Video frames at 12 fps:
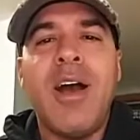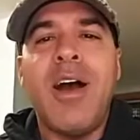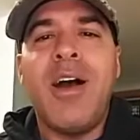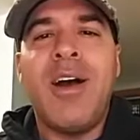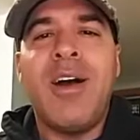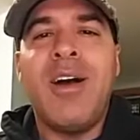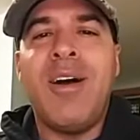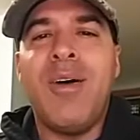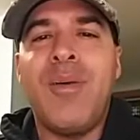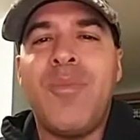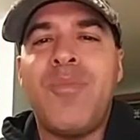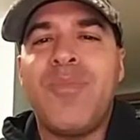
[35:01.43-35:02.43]

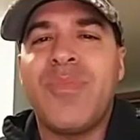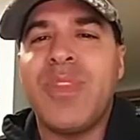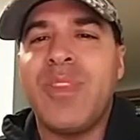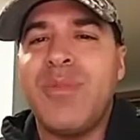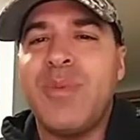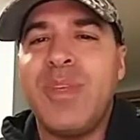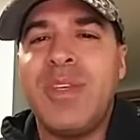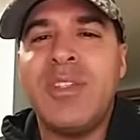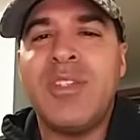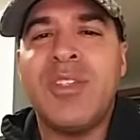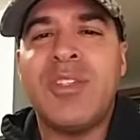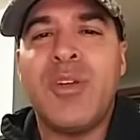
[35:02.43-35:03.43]
Um,
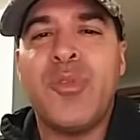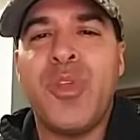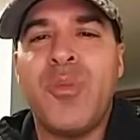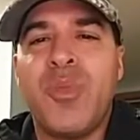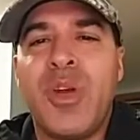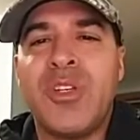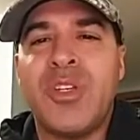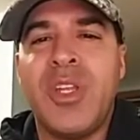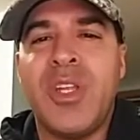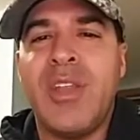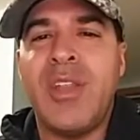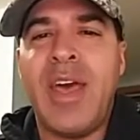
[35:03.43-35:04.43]
he's just under the
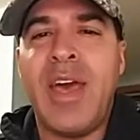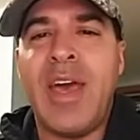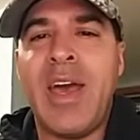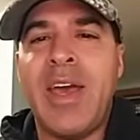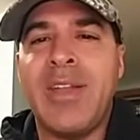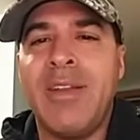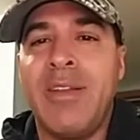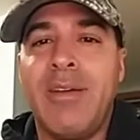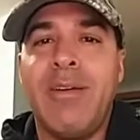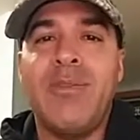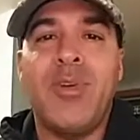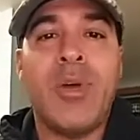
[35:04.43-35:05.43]
impression that,
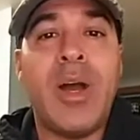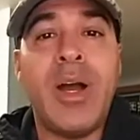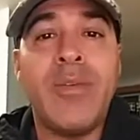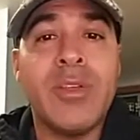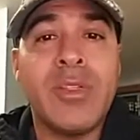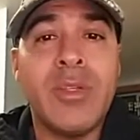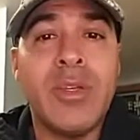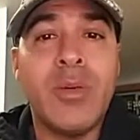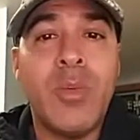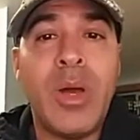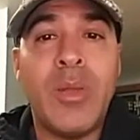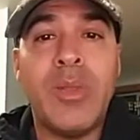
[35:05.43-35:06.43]
you're obviously a
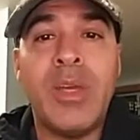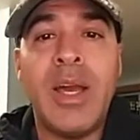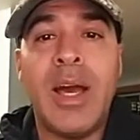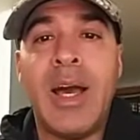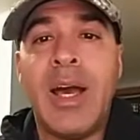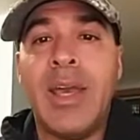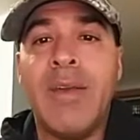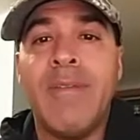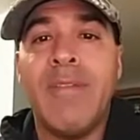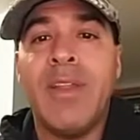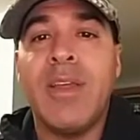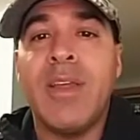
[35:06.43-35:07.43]
wealthy guy,
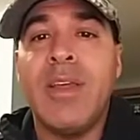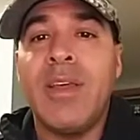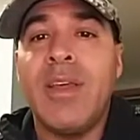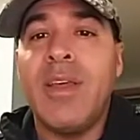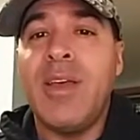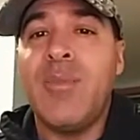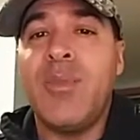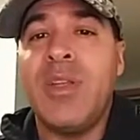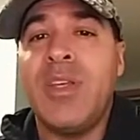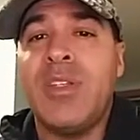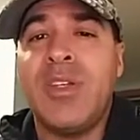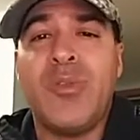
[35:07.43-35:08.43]
but
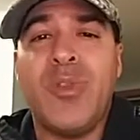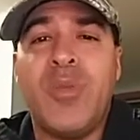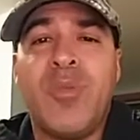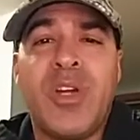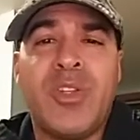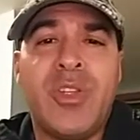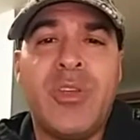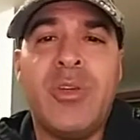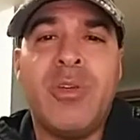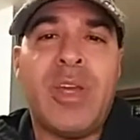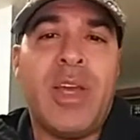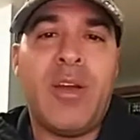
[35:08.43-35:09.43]
he's under the impression that you
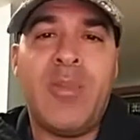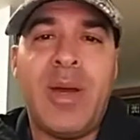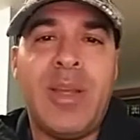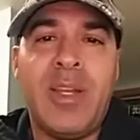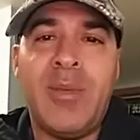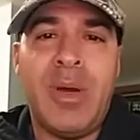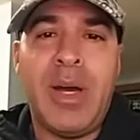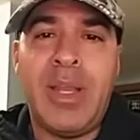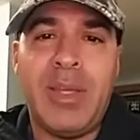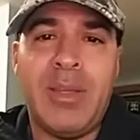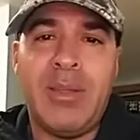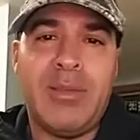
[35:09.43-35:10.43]
don't care about
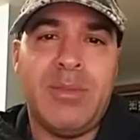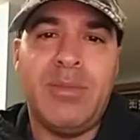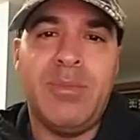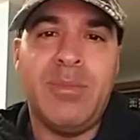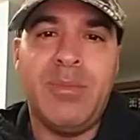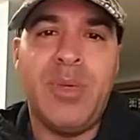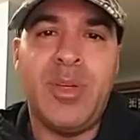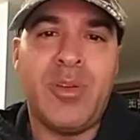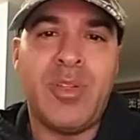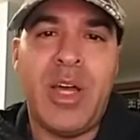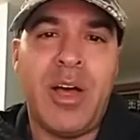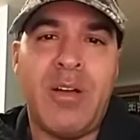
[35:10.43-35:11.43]
anybody but
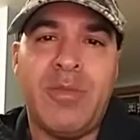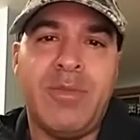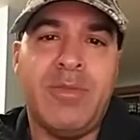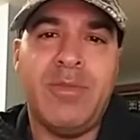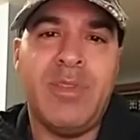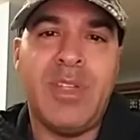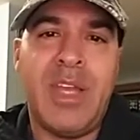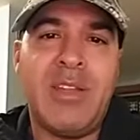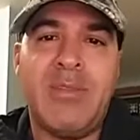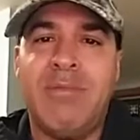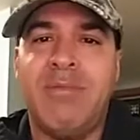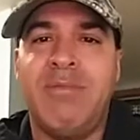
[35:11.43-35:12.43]
yourself. Is
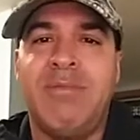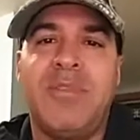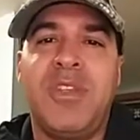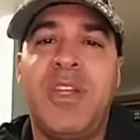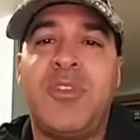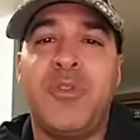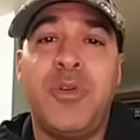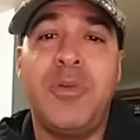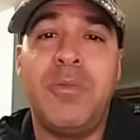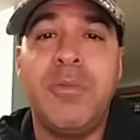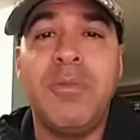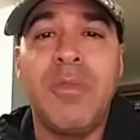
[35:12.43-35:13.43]
that true?